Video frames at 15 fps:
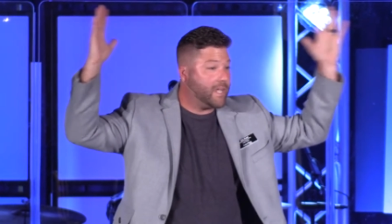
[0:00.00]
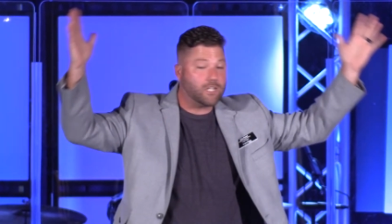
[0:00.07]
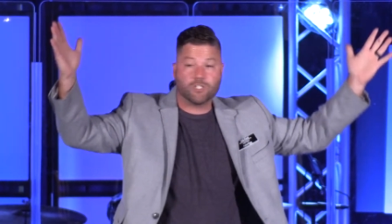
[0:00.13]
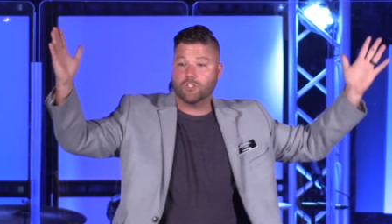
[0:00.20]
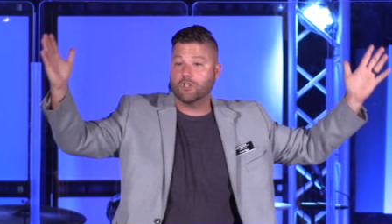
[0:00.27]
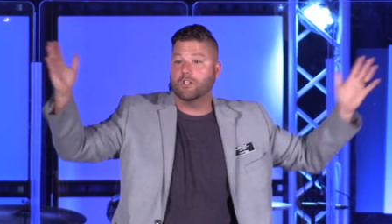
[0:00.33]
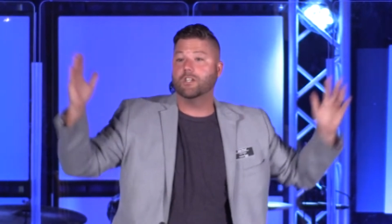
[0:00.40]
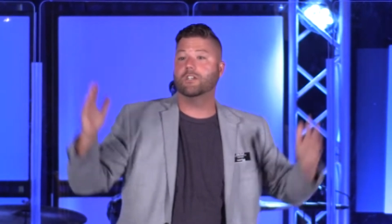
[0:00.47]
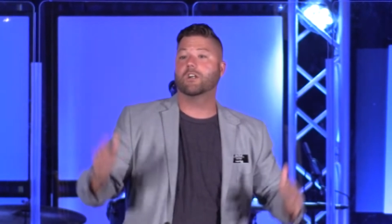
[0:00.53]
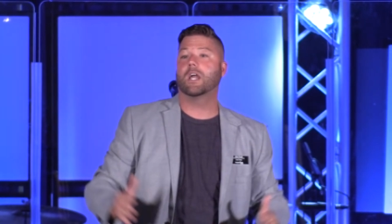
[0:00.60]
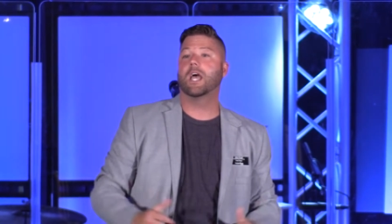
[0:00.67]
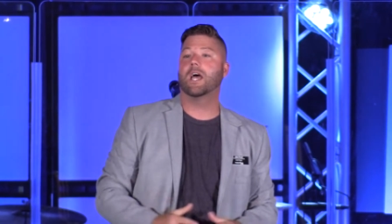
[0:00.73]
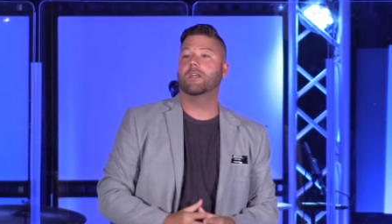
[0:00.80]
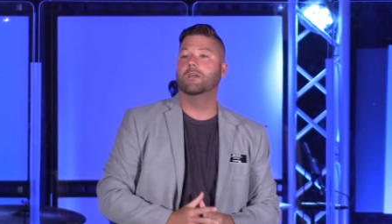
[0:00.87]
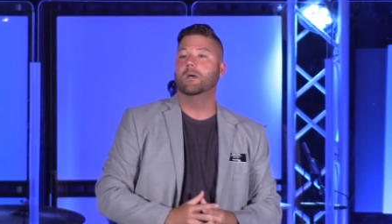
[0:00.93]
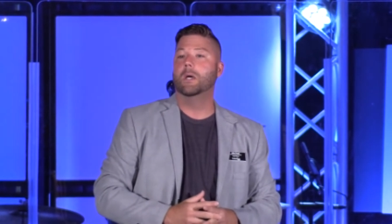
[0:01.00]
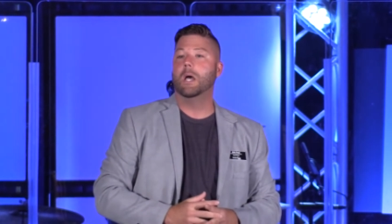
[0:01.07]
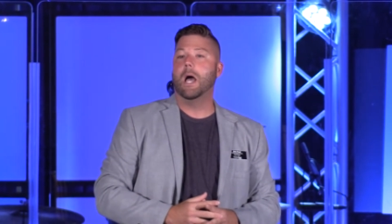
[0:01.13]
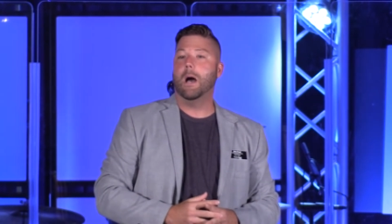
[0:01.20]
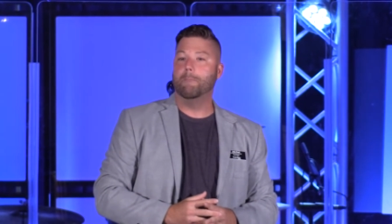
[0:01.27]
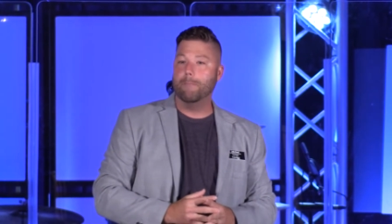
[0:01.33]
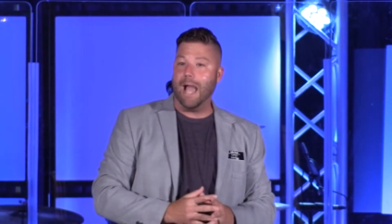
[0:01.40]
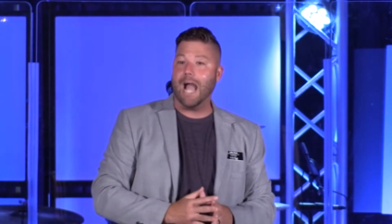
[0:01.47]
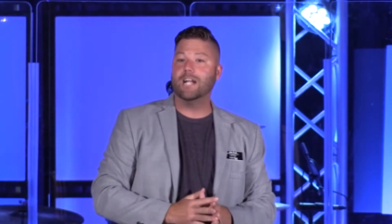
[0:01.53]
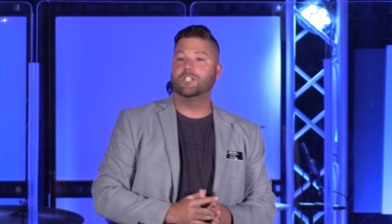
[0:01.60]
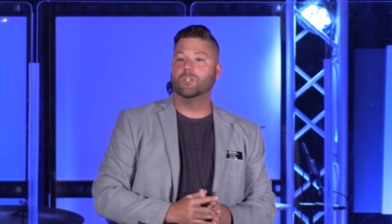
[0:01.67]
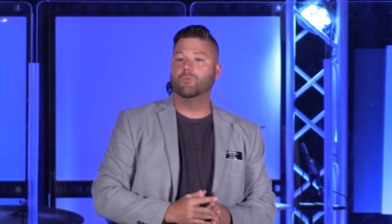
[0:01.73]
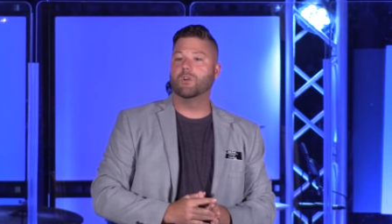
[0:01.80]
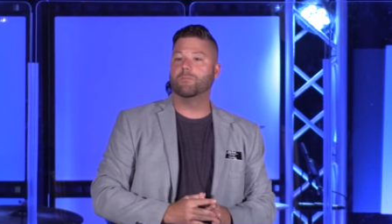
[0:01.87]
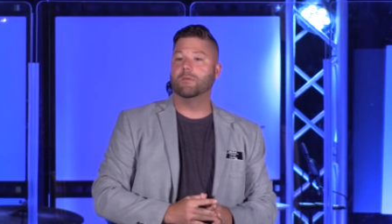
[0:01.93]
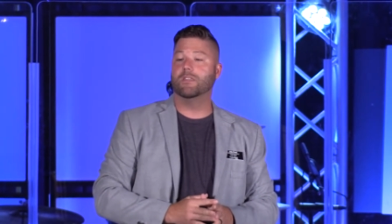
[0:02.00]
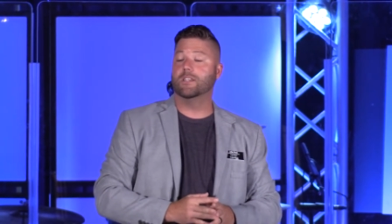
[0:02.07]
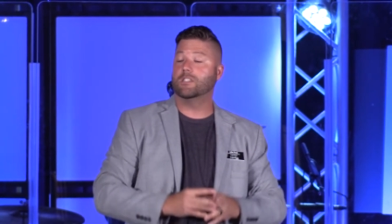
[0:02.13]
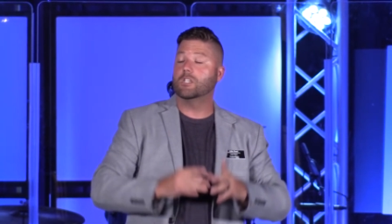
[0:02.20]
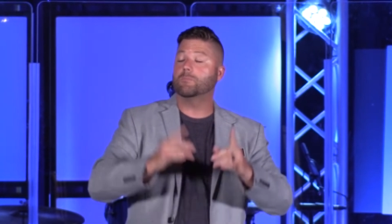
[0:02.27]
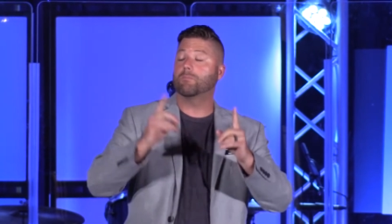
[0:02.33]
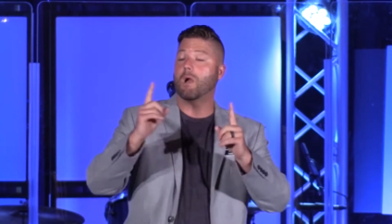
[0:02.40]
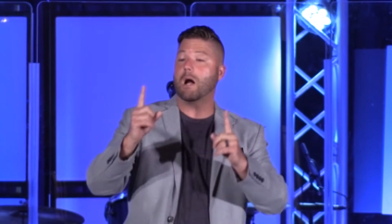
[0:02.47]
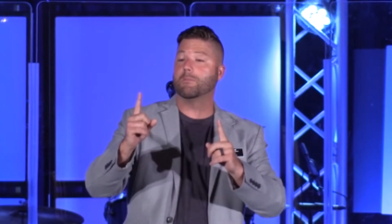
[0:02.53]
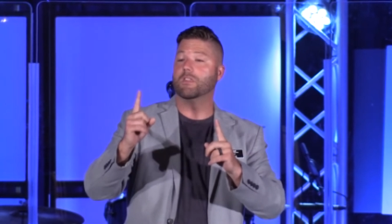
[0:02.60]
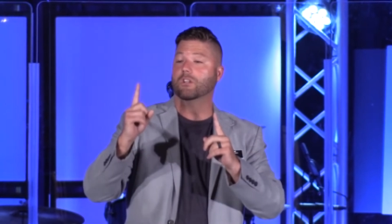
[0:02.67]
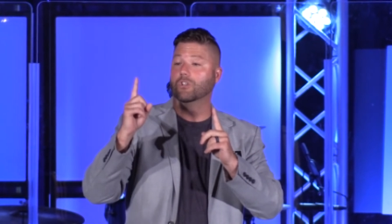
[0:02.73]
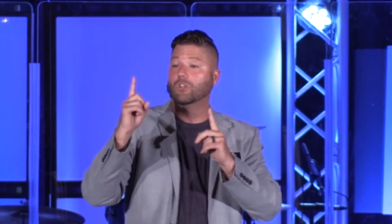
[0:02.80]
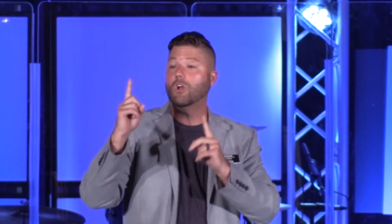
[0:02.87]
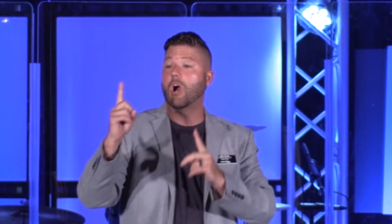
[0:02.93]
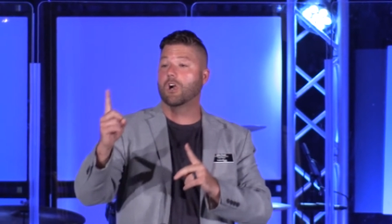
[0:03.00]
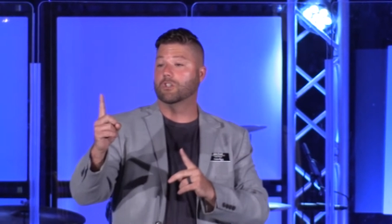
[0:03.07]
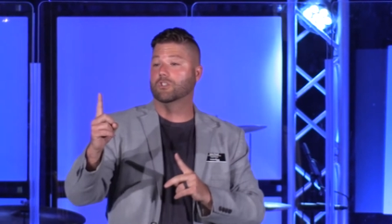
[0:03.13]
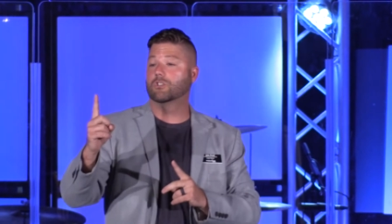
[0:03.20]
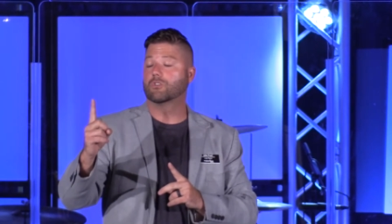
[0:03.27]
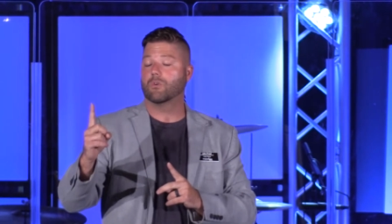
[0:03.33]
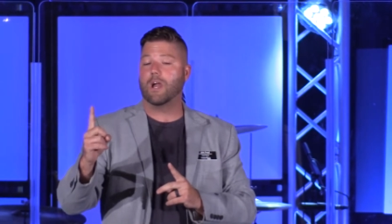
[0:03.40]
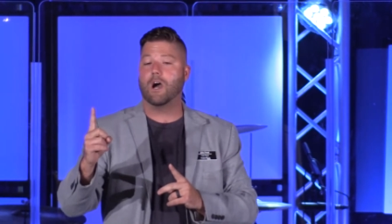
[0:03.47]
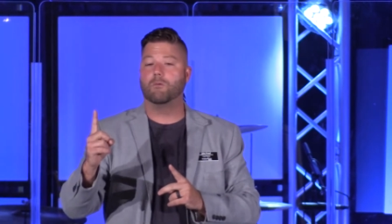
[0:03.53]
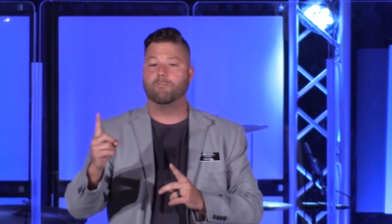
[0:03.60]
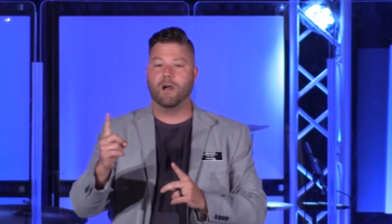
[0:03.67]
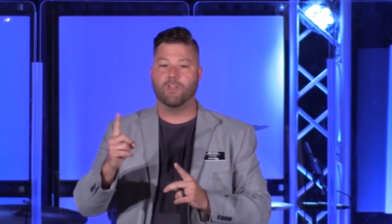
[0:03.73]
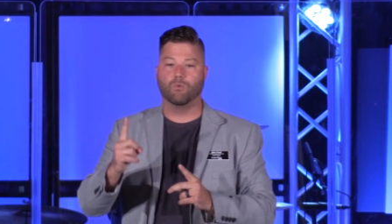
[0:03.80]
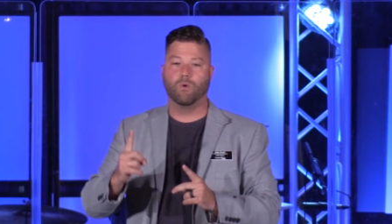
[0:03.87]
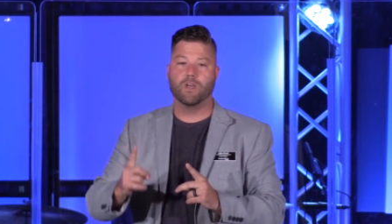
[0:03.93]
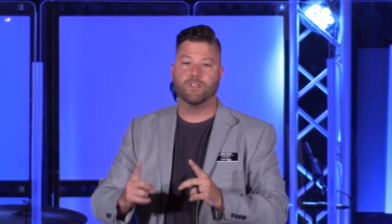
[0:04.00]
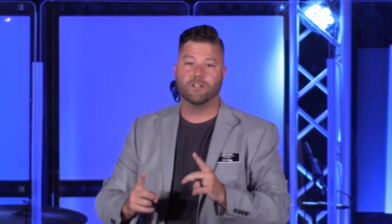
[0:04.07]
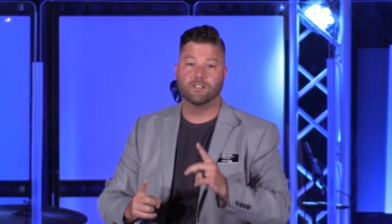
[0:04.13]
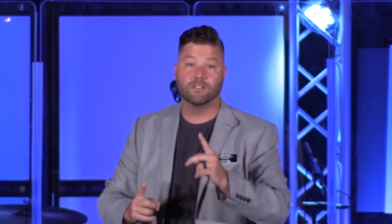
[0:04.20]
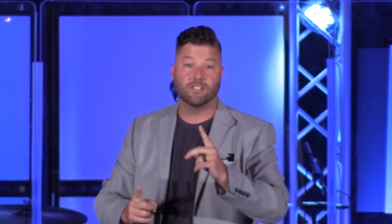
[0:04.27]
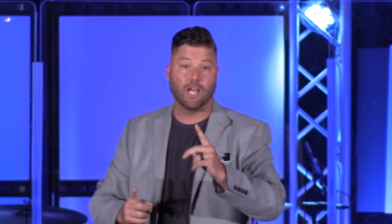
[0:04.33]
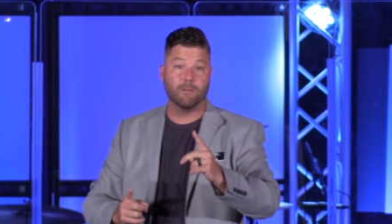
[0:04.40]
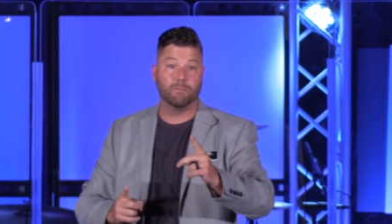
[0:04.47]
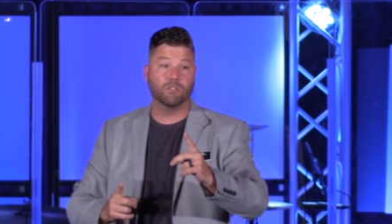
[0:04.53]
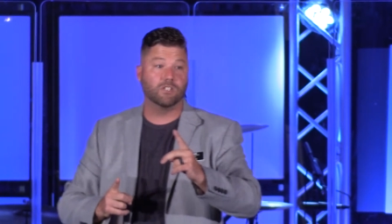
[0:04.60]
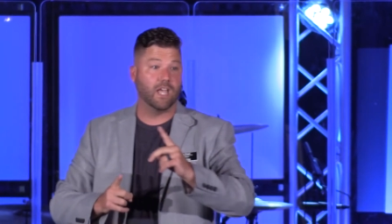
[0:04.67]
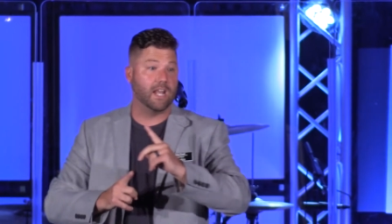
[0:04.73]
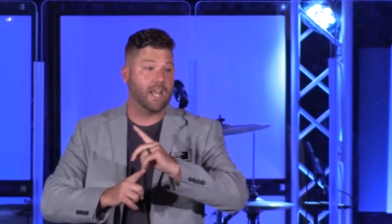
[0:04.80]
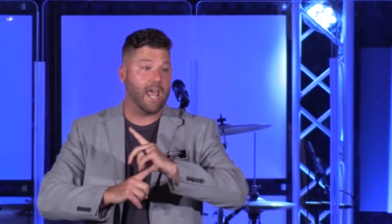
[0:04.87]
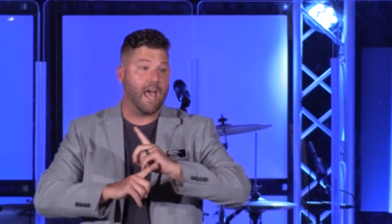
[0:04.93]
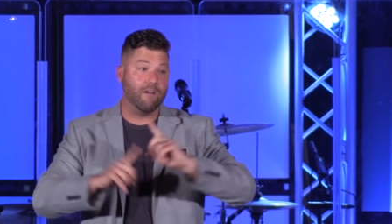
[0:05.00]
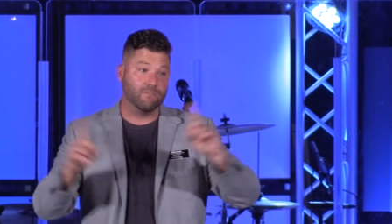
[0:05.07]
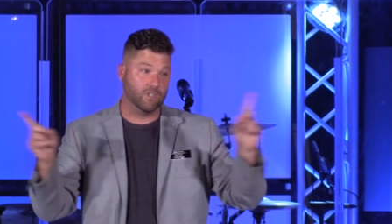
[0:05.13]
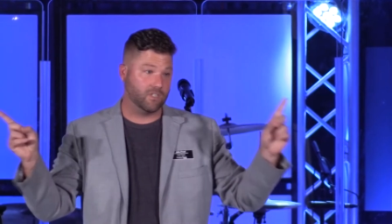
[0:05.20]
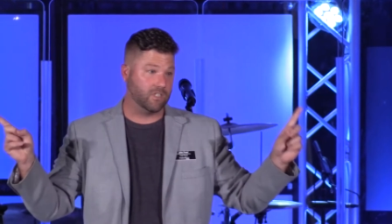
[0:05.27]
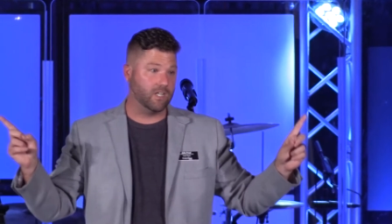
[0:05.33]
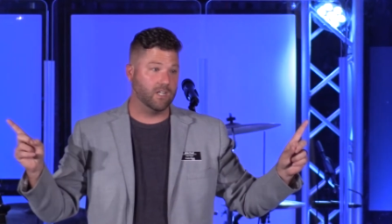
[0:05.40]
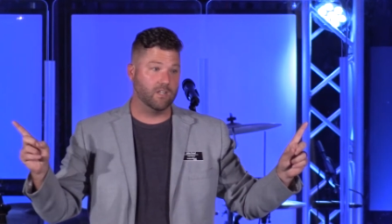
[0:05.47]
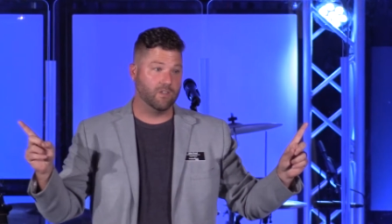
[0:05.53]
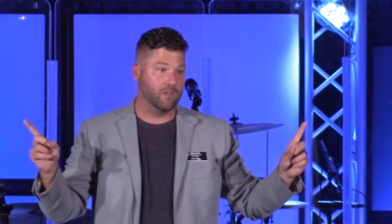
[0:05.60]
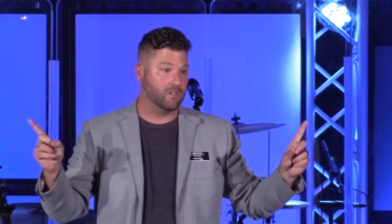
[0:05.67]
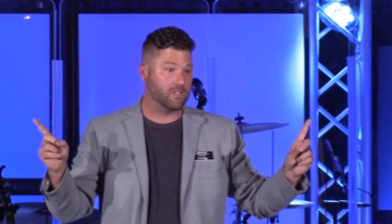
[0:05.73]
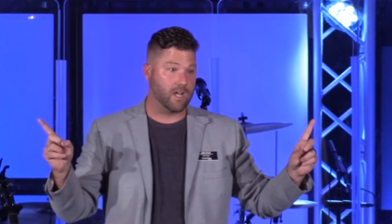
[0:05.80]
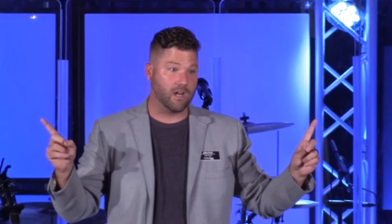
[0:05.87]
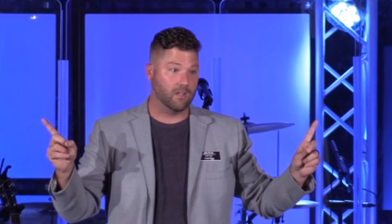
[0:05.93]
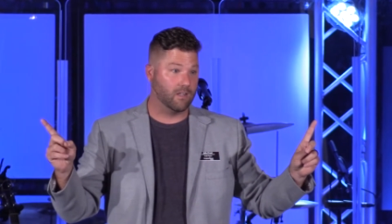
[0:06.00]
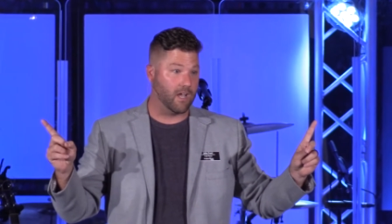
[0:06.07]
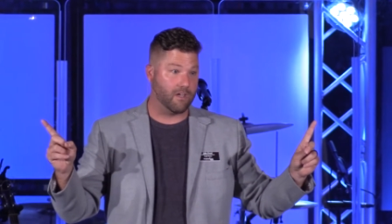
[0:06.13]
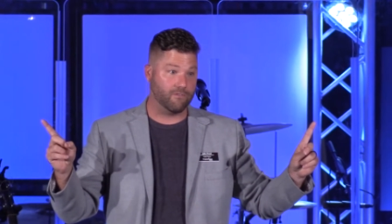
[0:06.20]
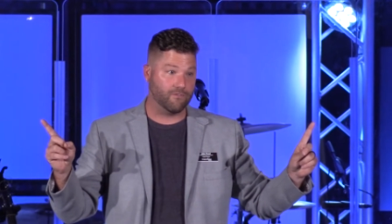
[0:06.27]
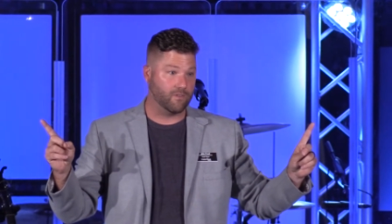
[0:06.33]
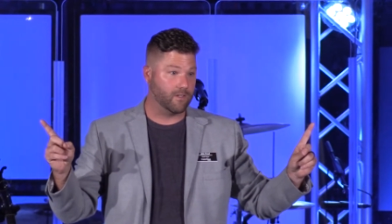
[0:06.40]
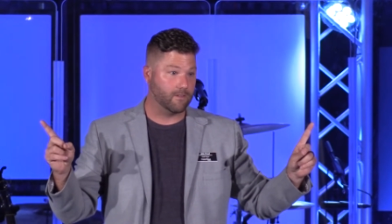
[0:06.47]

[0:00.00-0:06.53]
Picture it in your head. Imagine with me. This is probably the largest crowd, by the way, the disciples had ever seen in their entire life.